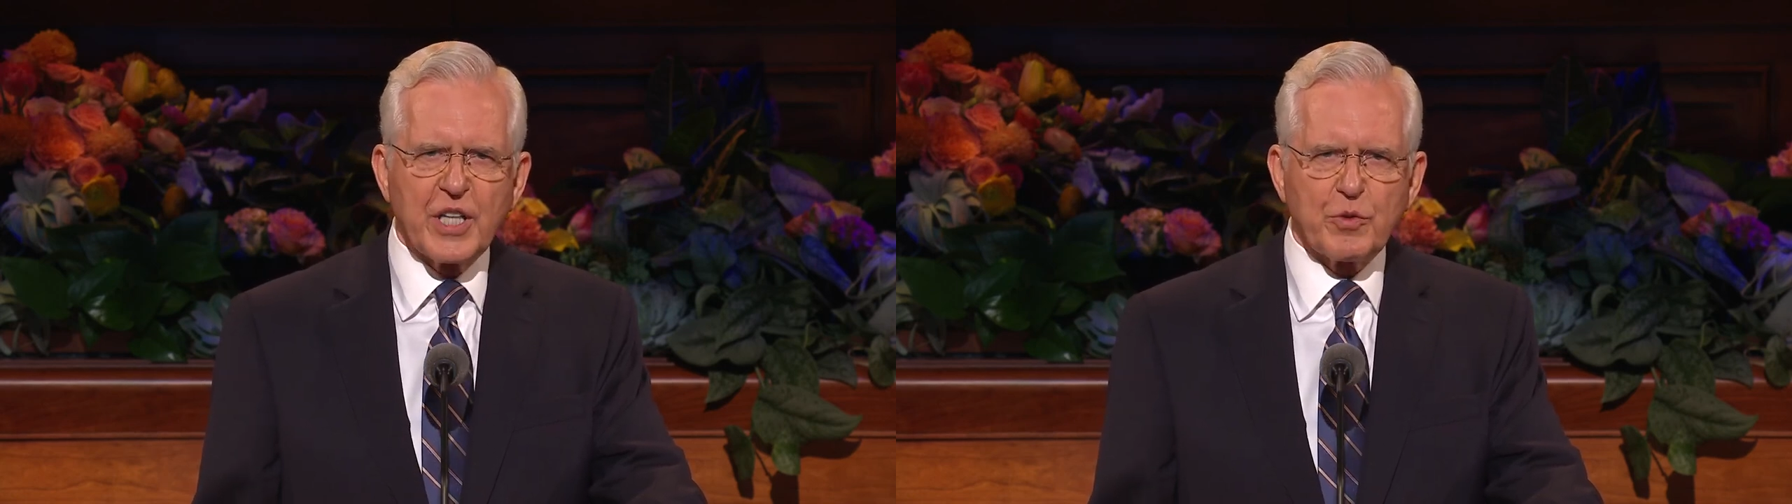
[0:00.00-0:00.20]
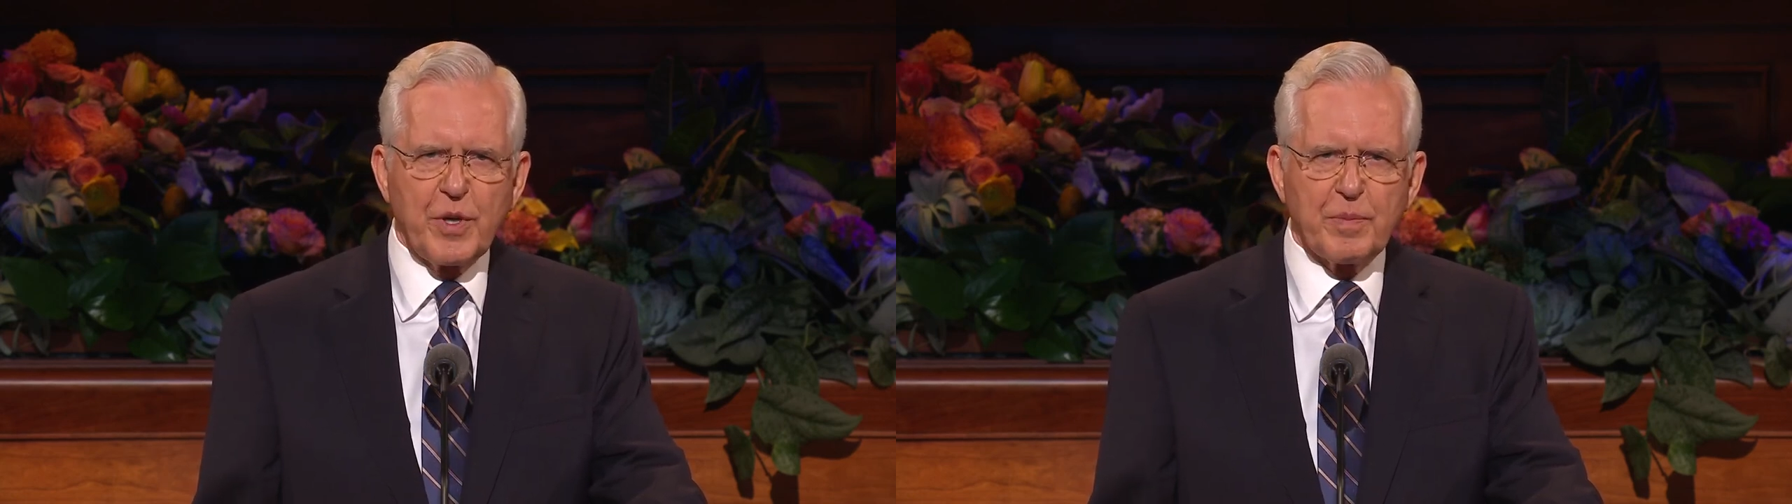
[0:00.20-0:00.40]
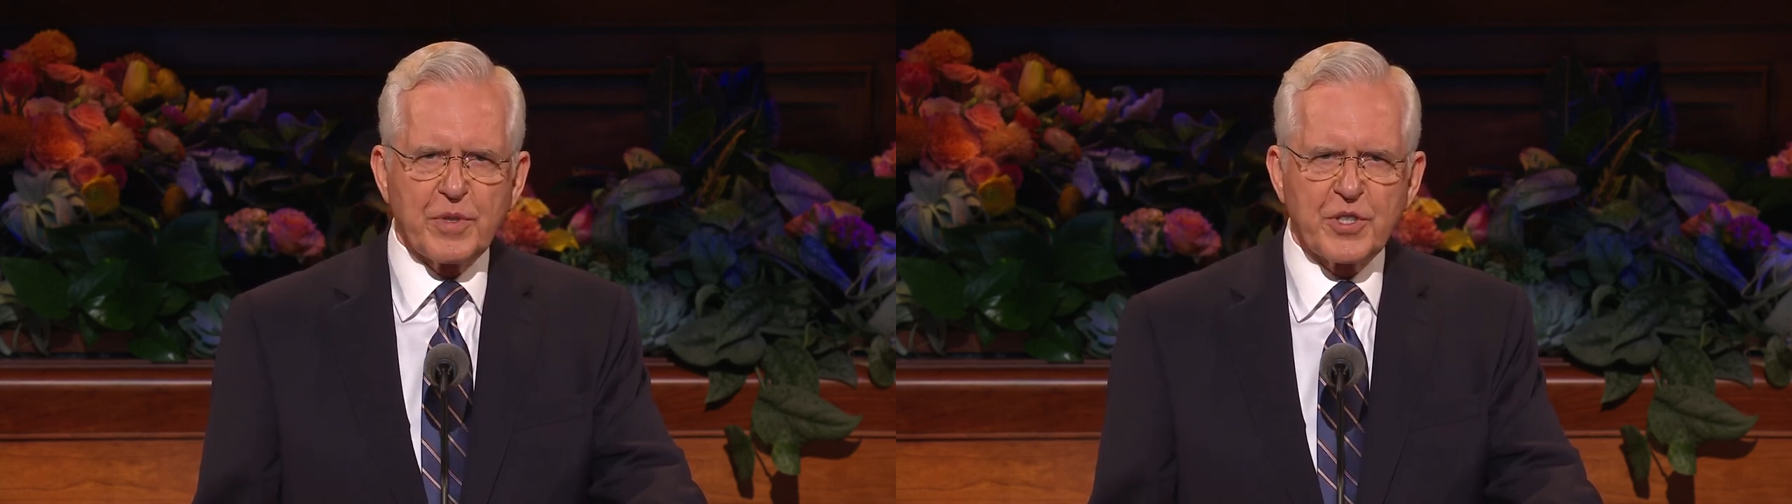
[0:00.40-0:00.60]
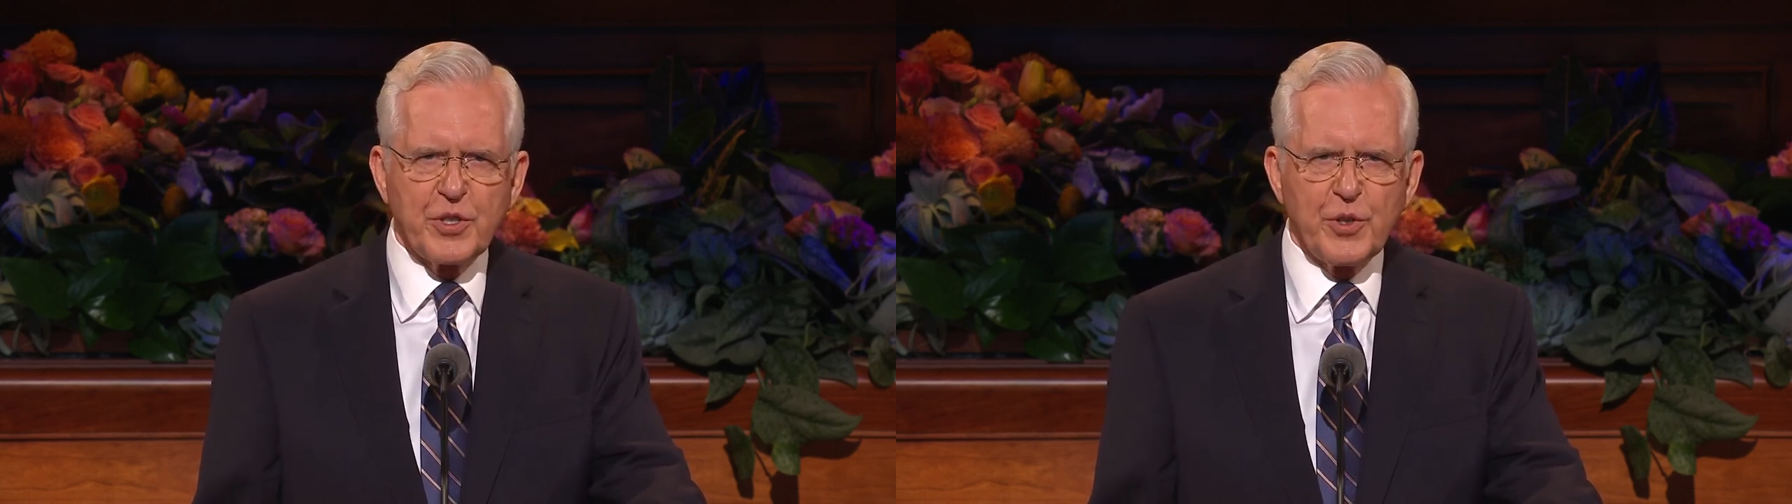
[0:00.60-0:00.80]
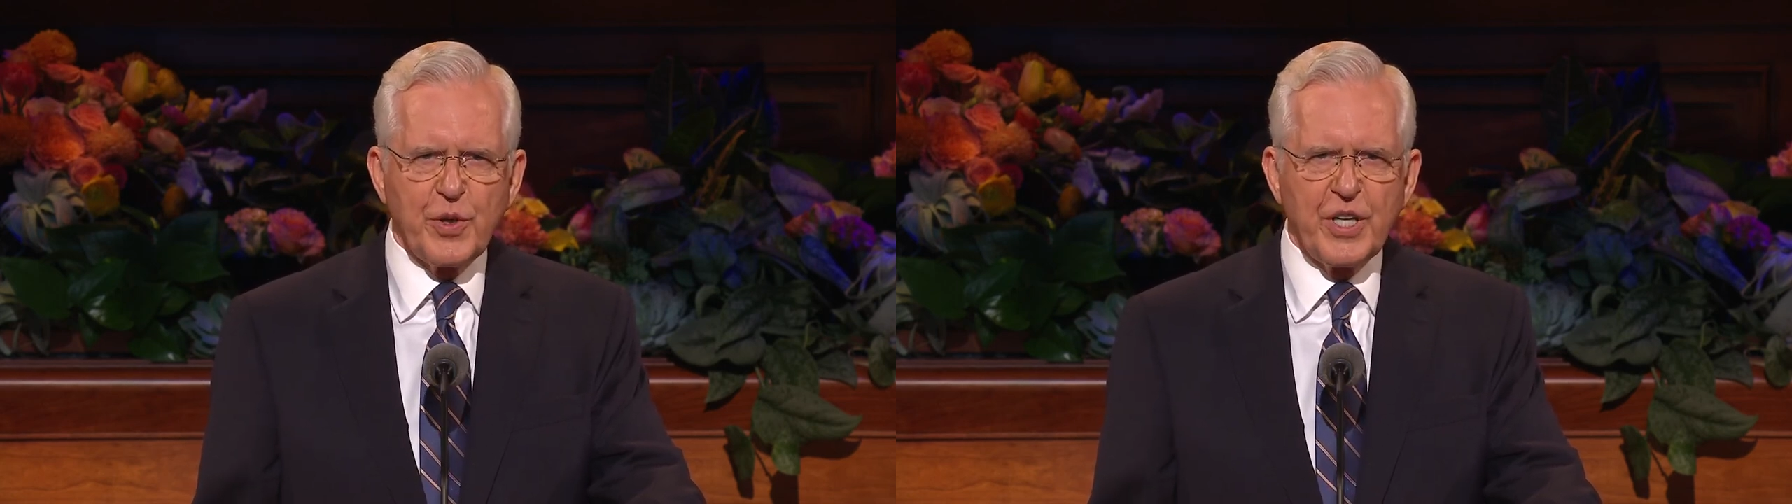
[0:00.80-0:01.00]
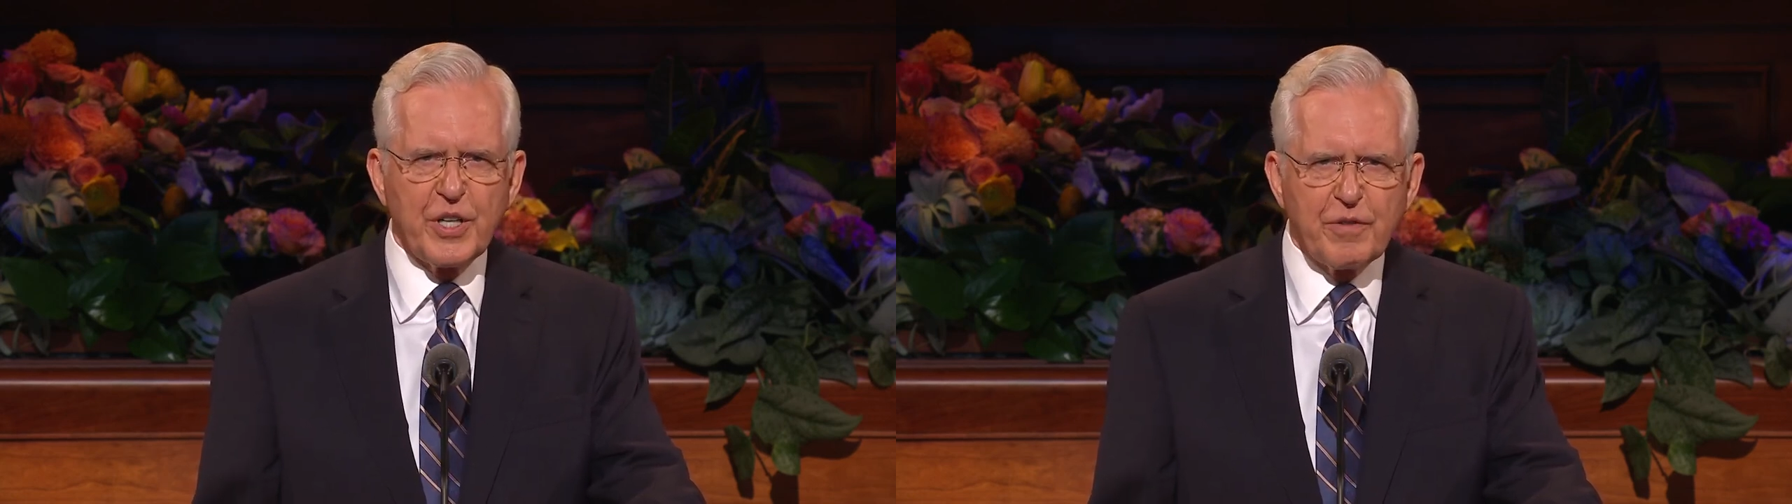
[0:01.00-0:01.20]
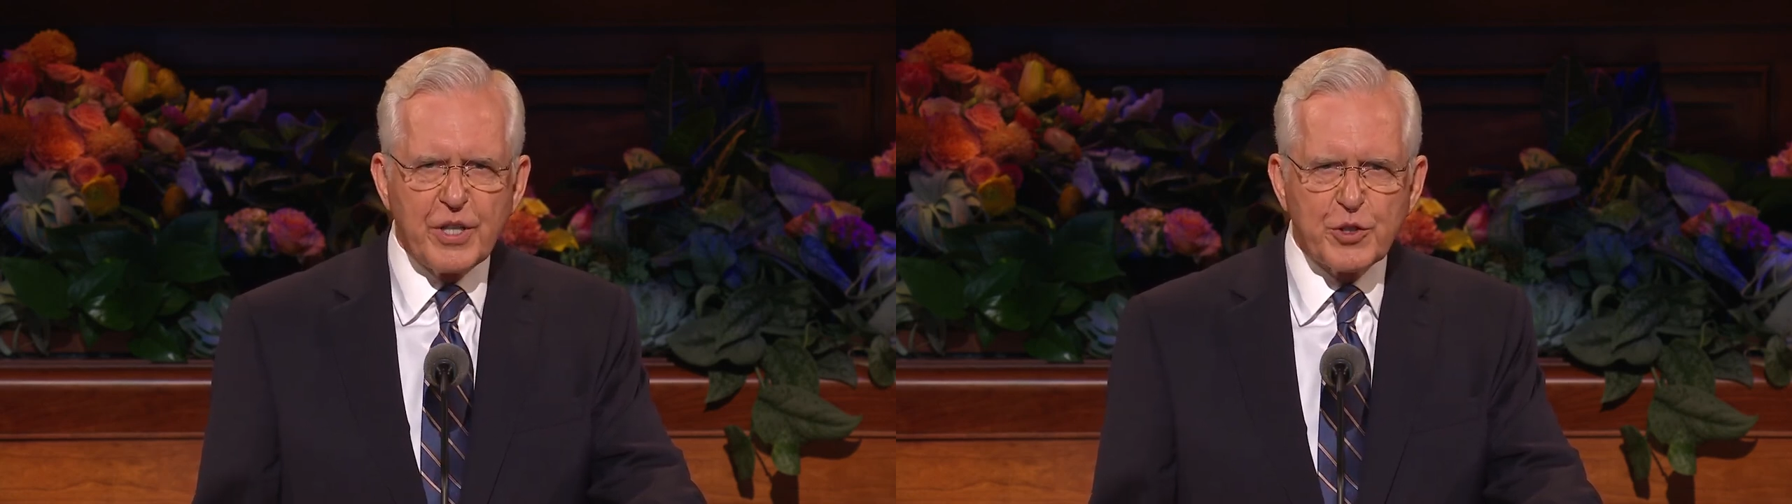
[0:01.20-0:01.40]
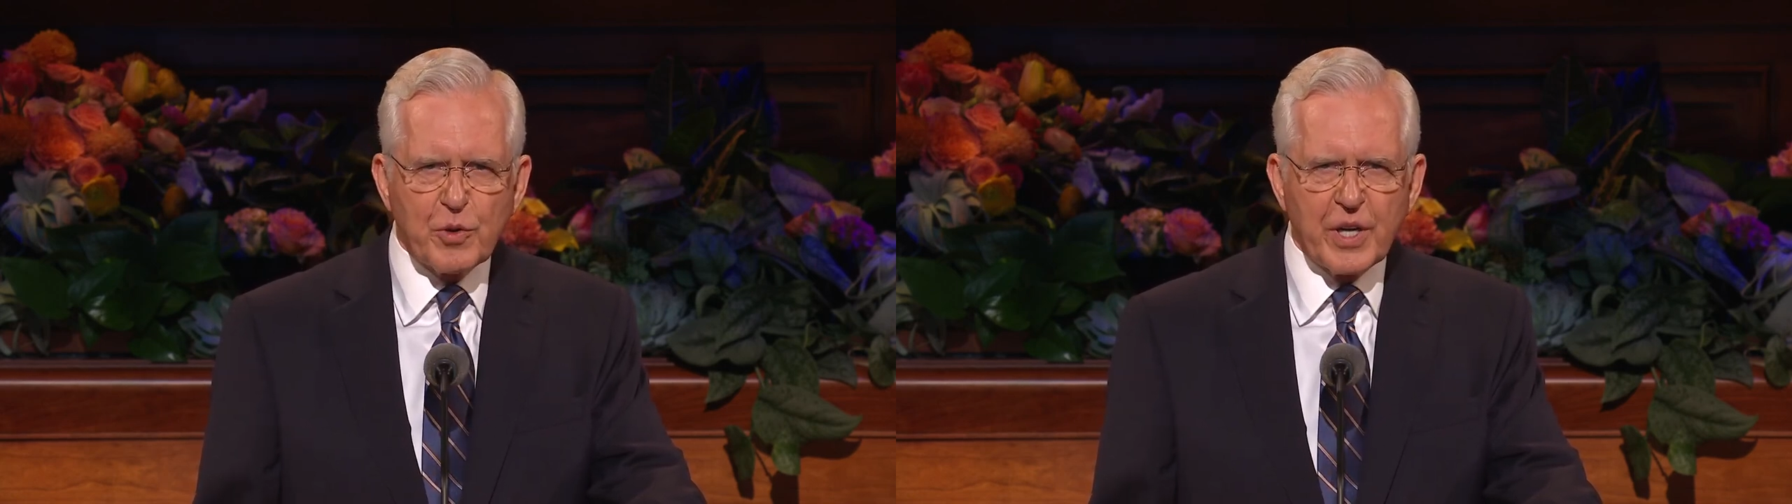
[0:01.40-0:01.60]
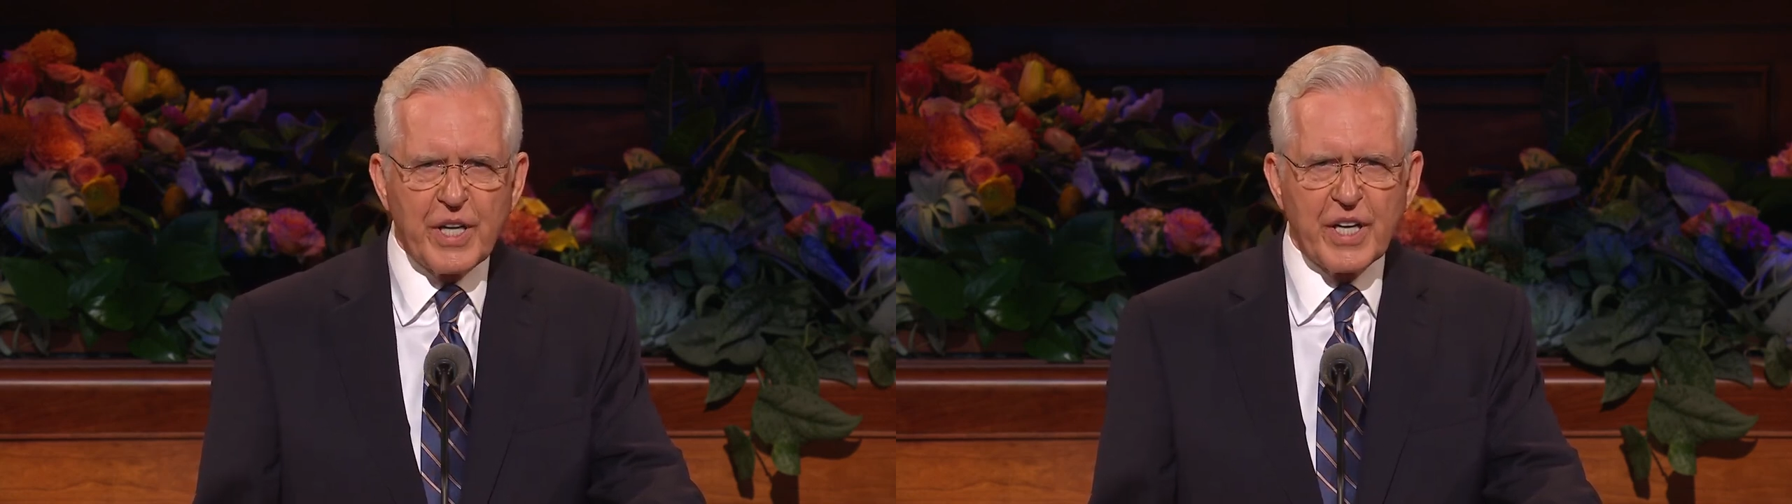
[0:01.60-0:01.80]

as we pursue individually